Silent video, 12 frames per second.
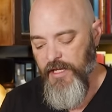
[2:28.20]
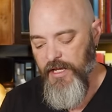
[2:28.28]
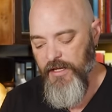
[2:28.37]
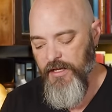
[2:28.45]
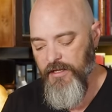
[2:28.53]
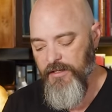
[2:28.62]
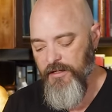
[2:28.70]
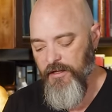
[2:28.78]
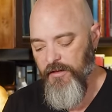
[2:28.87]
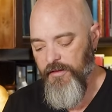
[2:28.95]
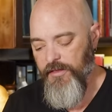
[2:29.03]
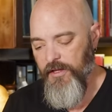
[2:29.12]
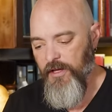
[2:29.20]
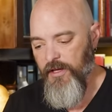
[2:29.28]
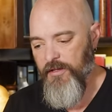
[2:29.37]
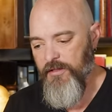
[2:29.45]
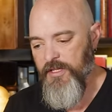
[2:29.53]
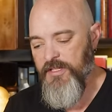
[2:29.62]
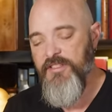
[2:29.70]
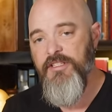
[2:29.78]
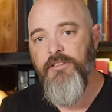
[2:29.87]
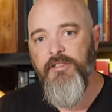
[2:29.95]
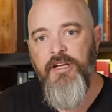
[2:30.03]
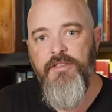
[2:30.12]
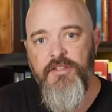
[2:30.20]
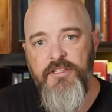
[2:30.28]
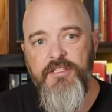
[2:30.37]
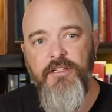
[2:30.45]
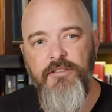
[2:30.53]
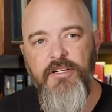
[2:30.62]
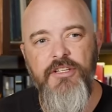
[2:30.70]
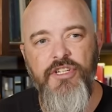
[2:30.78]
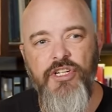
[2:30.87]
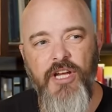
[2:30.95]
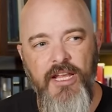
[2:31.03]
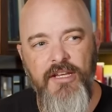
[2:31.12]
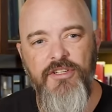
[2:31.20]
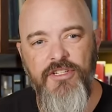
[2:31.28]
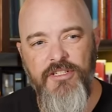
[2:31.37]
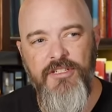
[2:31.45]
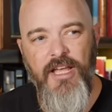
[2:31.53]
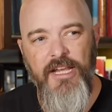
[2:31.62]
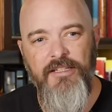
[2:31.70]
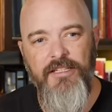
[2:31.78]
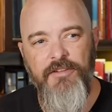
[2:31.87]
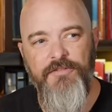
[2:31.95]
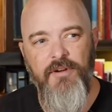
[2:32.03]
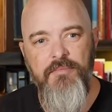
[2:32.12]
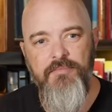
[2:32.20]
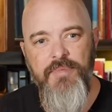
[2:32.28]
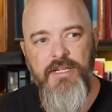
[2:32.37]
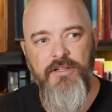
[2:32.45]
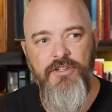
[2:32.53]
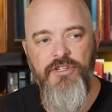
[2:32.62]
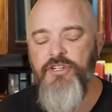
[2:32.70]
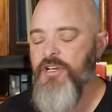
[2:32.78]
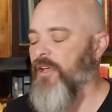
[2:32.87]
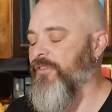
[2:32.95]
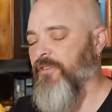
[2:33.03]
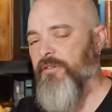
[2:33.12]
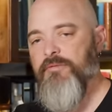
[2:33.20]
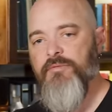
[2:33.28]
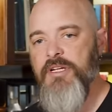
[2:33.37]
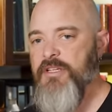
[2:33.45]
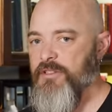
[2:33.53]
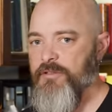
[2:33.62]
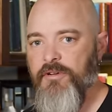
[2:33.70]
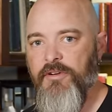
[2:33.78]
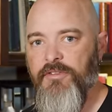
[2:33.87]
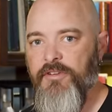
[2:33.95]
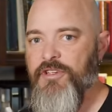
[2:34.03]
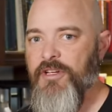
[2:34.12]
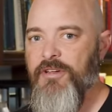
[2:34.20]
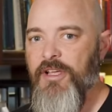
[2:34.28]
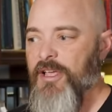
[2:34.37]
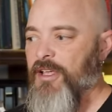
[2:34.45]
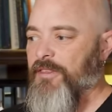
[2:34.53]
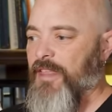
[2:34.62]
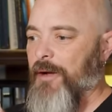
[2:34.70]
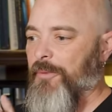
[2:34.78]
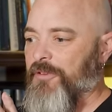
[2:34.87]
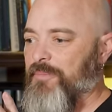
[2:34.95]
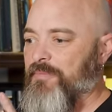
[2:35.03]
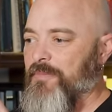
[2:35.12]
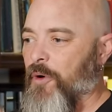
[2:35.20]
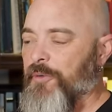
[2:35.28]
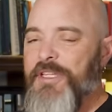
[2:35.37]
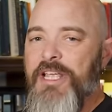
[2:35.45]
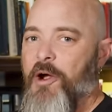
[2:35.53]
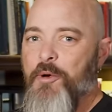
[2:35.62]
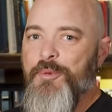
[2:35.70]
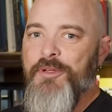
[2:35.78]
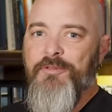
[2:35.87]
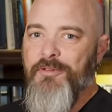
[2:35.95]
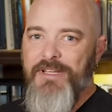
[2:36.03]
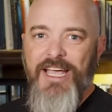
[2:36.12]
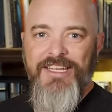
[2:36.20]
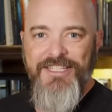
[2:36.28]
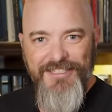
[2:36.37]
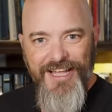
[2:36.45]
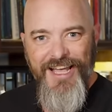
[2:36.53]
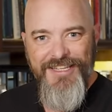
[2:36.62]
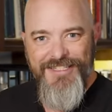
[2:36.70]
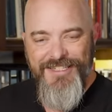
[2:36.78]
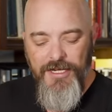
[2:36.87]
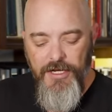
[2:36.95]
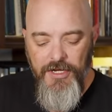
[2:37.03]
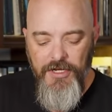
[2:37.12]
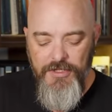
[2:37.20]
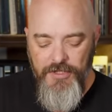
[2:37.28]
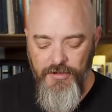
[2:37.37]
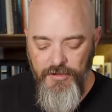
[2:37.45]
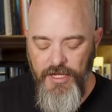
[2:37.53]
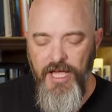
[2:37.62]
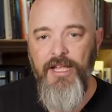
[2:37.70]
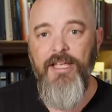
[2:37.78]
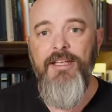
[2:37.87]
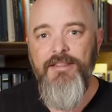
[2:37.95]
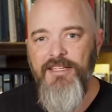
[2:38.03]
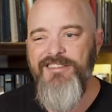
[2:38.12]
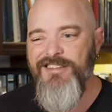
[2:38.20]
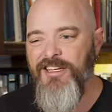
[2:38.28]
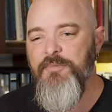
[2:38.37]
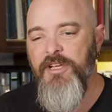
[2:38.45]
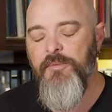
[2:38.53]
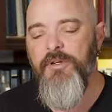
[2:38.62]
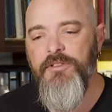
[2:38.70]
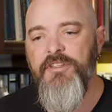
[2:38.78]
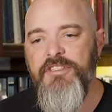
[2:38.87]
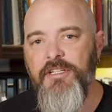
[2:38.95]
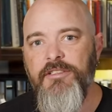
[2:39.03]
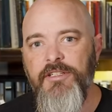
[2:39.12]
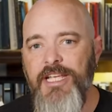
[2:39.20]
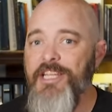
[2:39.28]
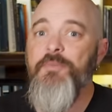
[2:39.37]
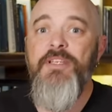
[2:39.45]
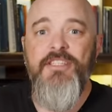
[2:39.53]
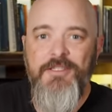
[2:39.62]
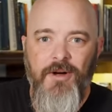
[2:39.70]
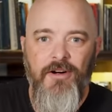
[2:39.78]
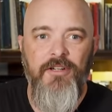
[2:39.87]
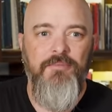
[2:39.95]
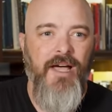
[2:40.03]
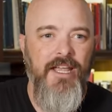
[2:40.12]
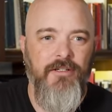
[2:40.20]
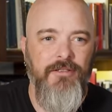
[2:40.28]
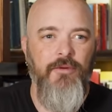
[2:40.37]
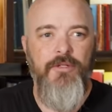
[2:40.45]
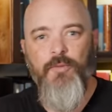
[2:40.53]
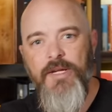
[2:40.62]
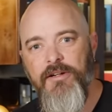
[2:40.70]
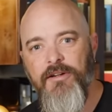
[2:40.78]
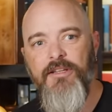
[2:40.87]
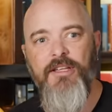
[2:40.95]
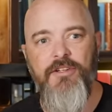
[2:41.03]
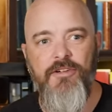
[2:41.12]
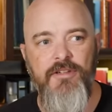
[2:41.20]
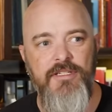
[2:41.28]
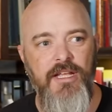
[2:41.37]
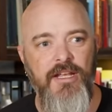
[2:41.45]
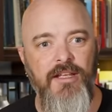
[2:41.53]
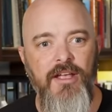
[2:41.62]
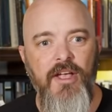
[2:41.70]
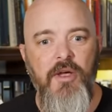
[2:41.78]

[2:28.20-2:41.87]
in the distillery, and the distillery changed slightly from being just a resource that was only open when we had class to like, this is gonna be a real distillery, and it'll be small and micro and weird and interesting,